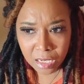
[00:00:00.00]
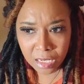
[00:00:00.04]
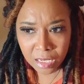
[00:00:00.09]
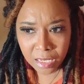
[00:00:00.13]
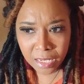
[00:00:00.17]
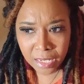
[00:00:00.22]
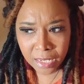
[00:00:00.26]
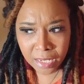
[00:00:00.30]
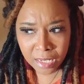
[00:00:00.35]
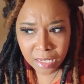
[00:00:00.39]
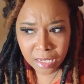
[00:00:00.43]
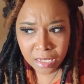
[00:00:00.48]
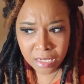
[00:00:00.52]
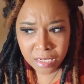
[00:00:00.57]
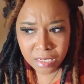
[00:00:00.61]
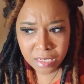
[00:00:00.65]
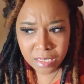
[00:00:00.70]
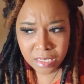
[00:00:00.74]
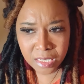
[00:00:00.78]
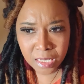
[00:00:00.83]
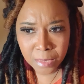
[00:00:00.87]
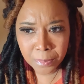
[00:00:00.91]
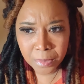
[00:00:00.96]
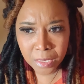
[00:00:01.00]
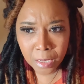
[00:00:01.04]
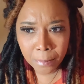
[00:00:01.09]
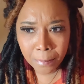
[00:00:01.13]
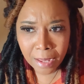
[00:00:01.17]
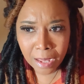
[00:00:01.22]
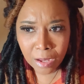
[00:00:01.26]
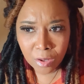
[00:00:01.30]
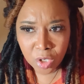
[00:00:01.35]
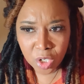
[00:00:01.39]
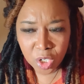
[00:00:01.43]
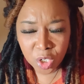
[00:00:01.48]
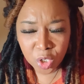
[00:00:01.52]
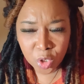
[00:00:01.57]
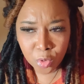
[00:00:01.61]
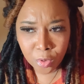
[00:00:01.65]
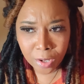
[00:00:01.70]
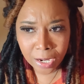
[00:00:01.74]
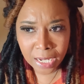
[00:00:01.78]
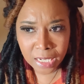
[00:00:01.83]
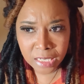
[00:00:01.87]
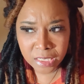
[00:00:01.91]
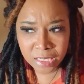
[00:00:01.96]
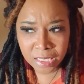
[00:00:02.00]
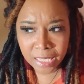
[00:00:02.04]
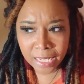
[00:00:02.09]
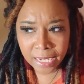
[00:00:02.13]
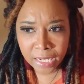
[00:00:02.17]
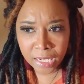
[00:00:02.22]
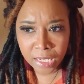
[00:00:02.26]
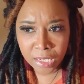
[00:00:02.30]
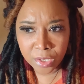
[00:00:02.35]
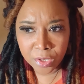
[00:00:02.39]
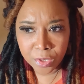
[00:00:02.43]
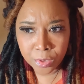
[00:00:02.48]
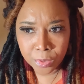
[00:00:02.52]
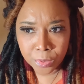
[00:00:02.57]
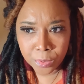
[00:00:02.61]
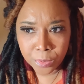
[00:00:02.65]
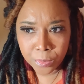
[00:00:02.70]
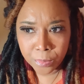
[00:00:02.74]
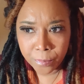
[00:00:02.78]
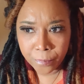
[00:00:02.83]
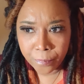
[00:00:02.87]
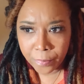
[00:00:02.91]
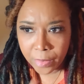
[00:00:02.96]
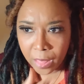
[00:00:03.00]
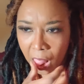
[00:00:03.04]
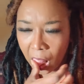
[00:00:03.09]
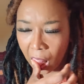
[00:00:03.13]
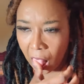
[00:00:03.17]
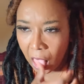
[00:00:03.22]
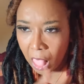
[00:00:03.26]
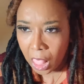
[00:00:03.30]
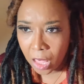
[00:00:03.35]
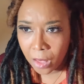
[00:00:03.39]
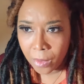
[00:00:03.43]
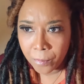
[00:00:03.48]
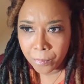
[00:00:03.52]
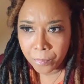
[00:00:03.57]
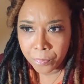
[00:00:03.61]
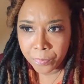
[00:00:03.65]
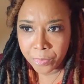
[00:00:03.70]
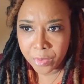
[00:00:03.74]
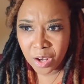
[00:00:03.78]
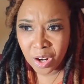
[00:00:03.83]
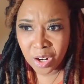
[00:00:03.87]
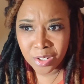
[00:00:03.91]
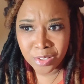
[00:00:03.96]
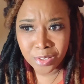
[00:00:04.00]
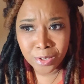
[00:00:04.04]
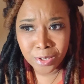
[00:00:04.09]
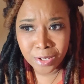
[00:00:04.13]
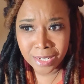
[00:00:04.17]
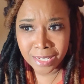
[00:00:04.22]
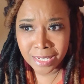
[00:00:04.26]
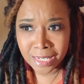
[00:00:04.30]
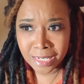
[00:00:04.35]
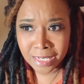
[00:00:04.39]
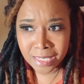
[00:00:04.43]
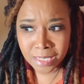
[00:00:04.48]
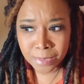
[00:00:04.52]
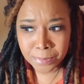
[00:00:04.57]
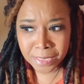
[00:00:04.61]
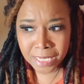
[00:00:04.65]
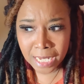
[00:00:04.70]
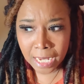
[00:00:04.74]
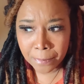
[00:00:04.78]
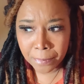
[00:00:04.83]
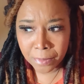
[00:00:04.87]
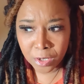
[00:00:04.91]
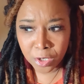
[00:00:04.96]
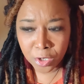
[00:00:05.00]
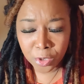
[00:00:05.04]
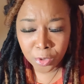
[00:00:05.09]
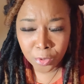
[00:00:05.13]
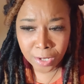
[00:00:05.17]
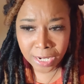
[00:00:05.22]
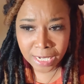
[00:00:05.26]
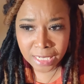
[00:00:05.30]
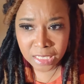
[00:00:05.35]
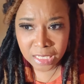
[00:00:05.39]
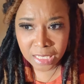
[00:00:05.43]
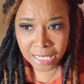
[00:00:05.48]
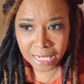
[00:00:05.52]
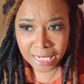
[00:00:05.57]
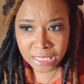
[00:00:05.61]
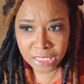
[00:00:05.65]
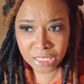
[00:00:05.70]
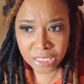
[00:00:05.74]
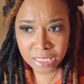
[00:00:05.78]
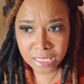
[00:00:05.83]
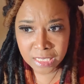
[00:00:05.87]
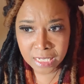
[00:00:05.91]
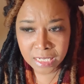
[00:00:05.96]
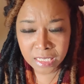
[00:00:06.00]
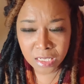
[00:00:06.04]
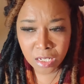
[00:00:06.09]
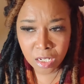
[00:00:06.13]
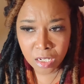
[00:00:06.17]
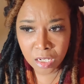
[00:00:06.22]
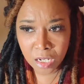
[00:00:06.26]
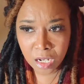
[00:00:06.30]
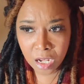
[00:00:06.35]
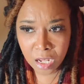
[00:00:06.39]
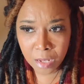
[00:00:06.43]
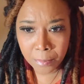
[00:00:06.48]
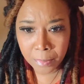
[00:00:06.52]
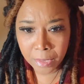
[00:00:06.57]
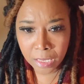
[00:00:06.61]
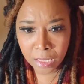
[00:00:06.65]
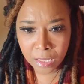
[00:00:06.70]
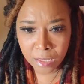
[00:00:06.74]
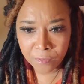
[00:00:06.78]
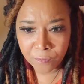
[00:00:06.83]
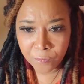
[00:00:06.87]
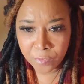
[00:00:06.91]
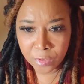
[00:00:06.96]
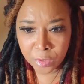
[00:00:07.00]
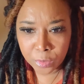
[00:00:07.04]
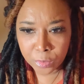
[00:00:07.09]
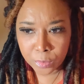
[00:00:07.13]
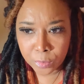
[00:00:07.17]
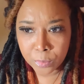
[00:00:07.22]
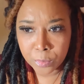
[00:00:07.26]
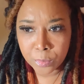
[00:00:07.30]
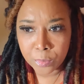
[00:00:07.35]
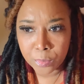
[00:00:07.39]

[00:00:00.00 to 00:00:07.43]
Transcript: yeah, something about congratulating you. Or there is some type of congratulations that's going to come in for you.